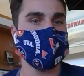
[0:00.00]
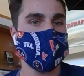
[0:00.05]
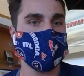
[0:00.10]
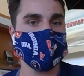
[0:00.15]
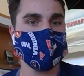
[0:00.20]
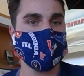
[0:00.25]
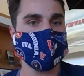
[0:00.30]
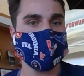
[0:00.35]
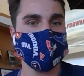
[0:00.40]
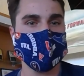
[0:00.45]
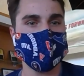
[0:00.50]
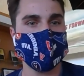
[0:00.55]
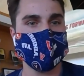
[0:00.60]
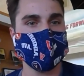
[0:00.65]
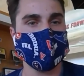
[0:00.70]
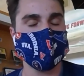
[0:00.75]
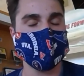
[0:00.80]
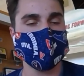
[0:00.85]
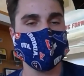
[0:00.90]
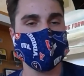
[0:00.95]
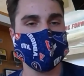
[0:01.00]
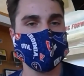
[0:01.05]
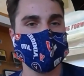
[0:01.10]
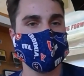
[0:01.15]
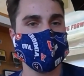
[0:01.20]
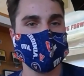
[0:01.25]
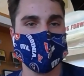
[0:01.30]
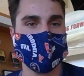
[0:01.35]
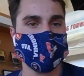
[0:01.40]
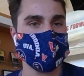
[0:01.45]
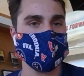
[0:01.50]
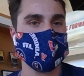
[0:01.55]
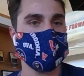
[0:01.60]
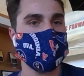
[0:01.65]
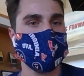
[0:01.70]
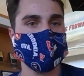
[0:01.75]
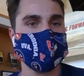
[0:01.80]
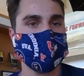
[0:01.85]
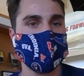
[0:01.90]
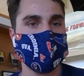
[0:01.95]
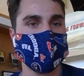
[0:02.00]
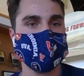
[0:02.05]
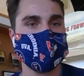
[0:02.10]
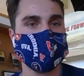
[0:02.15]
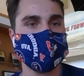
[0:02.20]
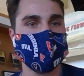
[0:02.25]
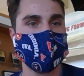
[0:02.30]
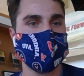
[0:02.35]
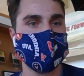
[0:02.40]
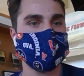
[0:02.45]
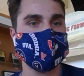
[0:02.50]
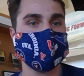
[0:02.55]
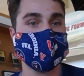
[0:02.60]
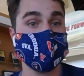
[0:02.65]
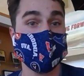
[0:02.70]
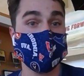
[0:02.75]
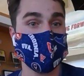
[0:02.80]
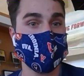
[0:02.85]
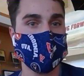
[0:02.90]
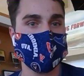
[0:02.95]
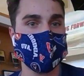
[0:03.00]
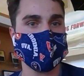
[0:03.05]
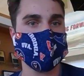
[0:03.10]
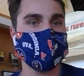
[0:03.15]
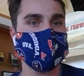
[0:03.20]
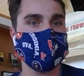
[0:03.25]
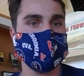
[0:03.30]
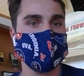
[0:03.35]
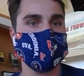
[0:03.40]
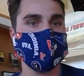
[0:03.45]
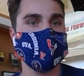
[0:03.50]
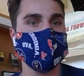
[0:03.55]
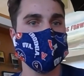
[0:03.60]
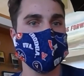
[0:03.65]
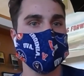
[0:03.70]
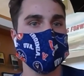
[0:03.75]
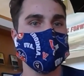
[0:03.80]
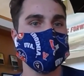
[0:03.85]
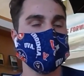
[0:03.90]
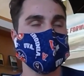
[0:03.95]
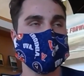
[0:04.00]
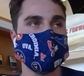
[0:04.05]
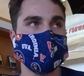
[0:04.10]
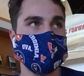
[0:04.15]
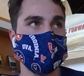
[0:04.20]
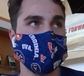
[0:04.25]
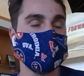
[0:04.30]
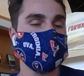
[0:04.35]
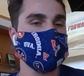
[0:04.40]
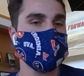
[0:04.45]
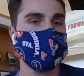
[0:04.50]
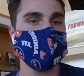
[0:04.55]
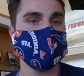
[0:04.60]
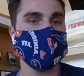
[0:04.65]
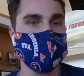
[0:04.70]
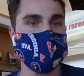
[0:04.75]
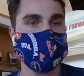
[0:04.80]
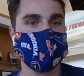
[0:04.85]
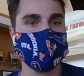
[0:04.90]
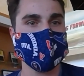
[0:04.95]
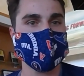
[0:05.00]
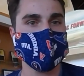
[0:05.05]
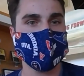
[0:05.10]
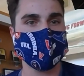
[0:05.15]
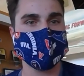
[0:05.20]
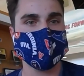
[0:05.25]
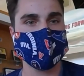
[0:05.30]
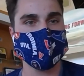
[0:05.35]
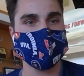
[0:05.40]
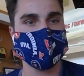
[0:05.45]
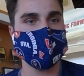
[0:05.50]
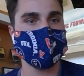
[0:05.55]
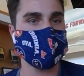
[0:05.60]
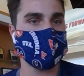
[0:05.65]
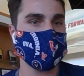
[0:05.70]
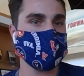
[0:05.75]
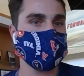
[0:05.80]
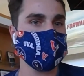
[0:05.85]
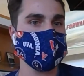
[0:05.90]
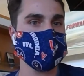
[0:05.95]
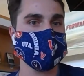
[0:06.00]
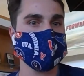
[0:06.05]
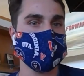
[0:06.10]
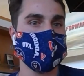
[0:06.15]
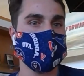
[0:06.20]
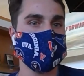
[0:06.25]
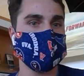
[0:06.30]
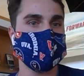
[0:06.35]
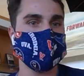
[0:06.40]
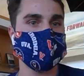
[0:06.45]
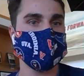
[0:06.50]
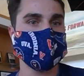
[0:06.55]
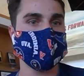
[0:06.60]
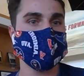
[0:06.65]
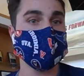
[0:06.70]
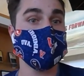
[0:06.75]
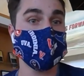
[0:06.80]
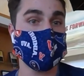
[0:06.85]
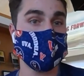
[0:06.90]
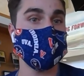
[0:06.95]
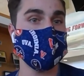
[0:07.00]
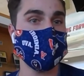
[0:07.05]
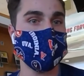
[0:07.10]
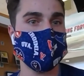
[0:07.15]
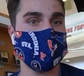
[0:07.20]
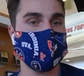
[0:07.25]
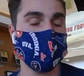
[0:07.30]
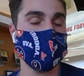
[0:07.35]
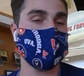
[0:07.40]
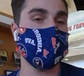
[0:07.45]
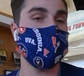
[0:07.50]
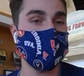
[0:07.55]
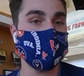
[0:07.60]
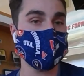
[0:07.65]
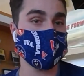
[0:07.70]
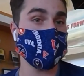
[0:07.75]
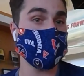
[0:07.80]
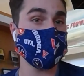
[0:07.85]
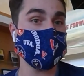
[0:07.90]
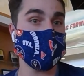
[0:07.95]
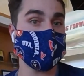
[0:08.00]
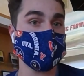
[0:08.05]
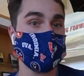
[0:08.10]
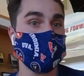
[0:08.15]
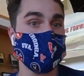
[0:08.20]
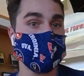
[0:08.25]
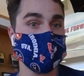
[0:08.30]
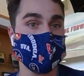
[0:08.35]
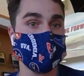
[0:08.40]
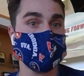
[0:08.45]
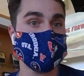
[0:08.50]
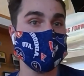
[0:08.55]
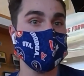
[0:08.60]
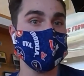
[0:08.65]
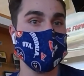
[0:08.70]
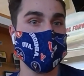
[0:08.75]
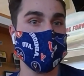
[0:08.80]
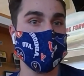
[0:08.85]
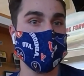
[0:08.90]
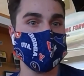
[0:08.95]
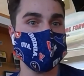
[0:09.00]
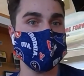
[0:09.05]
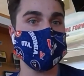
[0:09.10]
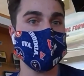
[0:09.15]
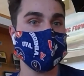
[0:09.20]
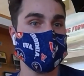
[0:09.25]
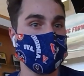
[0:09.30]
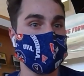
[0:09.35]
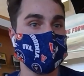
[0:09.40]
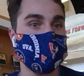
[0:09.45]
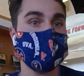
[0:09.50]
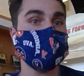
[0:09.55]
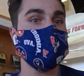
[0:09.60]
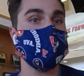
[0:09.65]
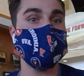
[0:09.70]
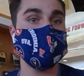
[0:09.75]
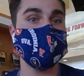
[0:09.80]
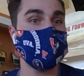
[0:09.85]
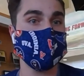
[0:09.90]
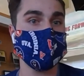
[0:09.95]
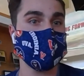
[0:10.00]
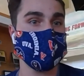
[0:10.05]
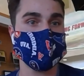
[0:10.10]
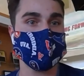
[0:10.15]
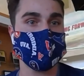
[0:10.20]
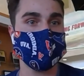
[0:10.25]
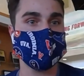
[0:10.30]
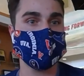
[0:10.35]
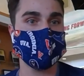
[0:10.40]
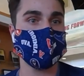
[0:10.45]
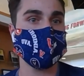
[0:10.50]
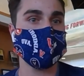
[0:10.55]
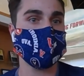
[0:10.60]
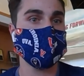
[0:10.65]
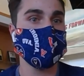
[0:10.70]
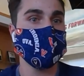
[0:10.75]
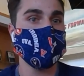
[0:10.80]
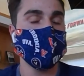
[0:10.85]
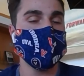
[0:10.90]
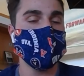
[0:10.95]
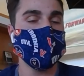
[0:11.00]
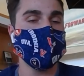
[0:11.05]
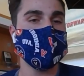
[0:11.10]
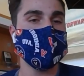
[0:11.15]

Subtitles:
say one company gets a contract from another company, you'll see a labor shift of workers from that project to that new company, and they'll keep doing the same work.